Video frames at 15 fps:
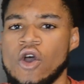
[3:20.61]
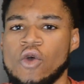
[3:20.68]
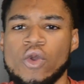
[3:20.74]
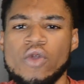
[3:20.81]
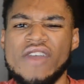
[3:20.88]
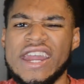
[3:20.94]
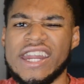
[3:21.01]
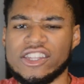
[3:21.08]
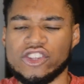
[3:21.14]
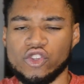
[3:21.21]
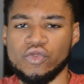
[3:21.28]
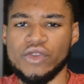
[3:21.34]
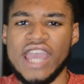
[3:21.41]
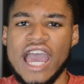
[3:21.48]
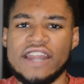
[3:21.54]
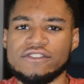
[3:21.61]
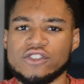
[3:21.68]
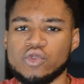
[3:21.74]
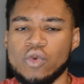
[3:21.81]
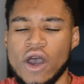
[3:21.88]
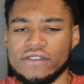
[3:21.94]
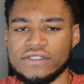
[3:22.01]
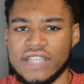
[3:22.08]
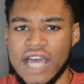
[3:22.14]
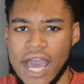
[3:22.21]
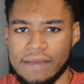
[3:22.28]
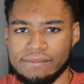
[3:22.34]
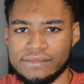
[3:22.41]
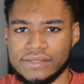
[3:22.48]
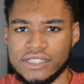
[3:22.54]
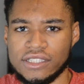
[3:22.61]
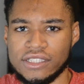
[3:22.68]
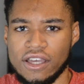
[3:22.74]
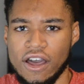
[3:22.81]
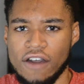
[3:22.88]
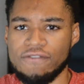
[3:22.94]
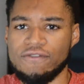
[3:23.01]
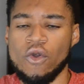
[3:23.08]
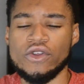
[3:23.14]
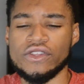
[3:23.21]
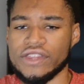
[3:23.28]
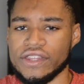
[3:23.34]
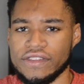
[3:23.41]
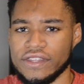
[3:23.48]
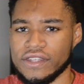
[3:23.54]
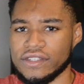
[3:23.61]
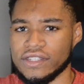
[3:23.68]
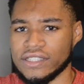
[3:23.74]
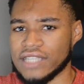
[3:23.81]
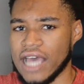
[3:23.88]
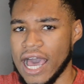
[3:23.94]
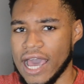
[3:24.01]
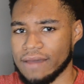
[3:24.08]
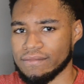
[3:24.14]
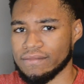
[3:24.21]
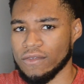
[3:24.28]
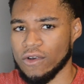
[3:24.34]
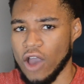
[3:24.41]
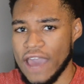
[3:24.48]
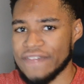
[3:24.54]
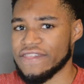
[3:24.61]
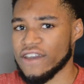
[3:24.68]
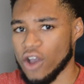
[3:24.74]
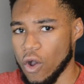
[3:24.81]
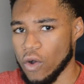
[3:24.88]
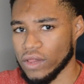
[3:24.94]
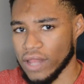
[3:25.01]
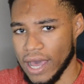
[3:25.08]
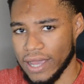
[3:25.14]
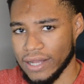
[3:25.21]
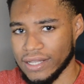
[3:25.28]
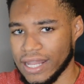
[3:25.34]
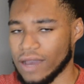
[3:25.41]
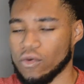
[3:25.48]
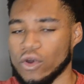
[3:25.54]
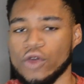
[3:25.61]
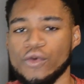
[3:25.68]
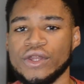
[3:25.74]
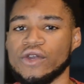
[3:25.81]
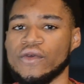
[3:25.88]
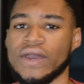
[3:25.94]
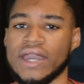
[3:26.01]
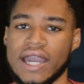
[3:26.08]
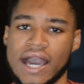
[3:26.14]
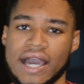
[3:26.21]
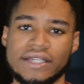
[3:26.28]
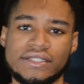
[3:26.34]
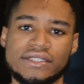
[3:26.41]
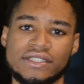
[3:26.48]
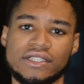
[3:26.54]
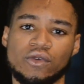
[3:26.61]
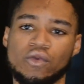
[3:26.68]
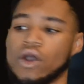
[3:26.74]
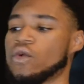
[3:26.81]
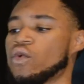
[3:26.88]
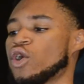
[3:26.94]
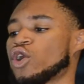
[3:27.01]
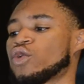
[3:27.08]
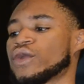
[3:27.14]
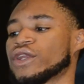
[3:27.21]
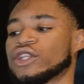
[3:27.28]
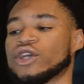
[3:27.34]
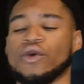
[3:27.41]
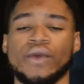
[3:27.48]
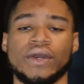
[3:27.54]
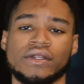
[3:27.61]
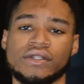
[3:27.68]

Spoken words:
We ran it 3 out of 12 times, a fourth of the time, at the goal line. Like, what are we doing, guys? What are we doing?